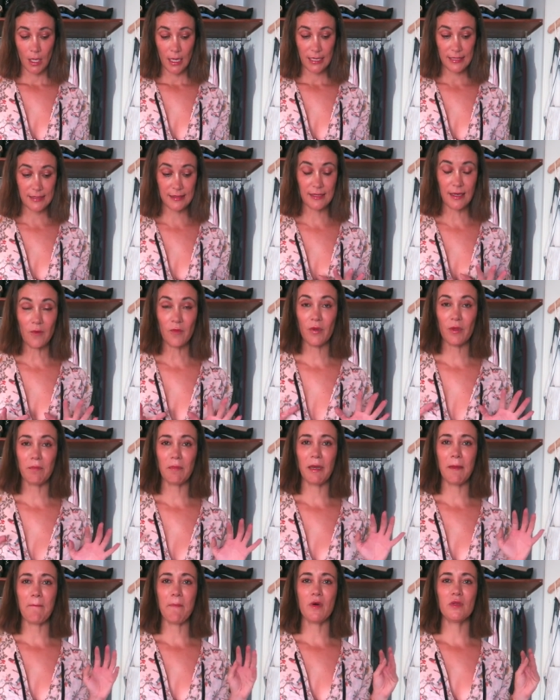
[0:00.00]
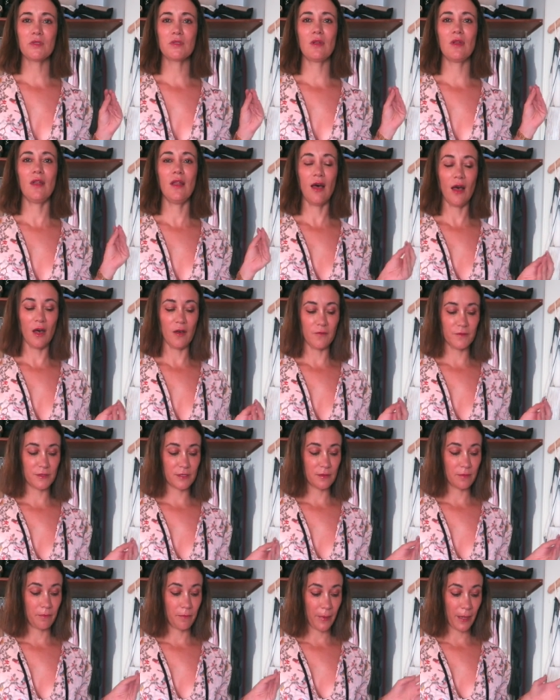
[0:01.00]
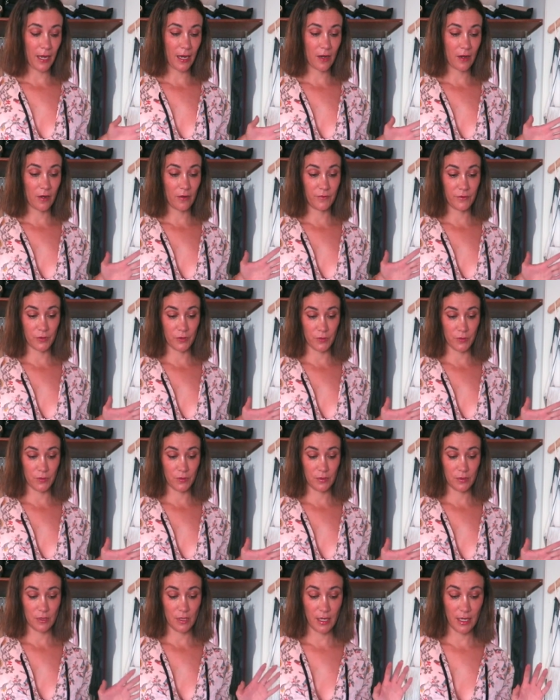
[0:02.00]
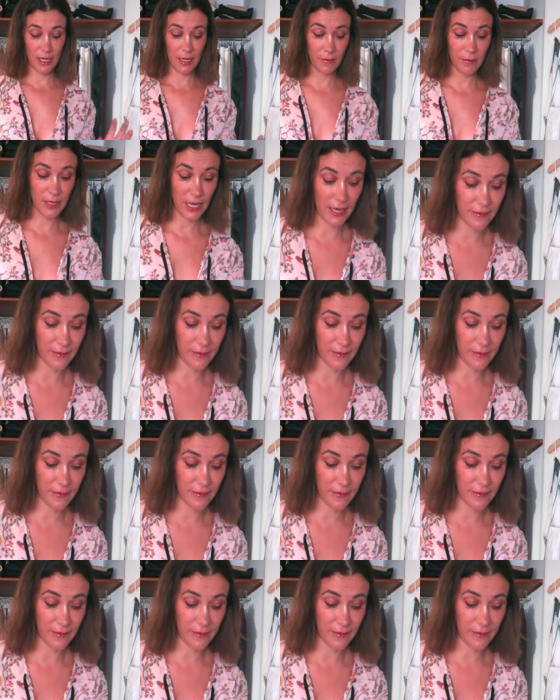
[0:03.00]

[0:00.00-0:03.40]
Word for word: let's start with my most loved pair of shoes and I will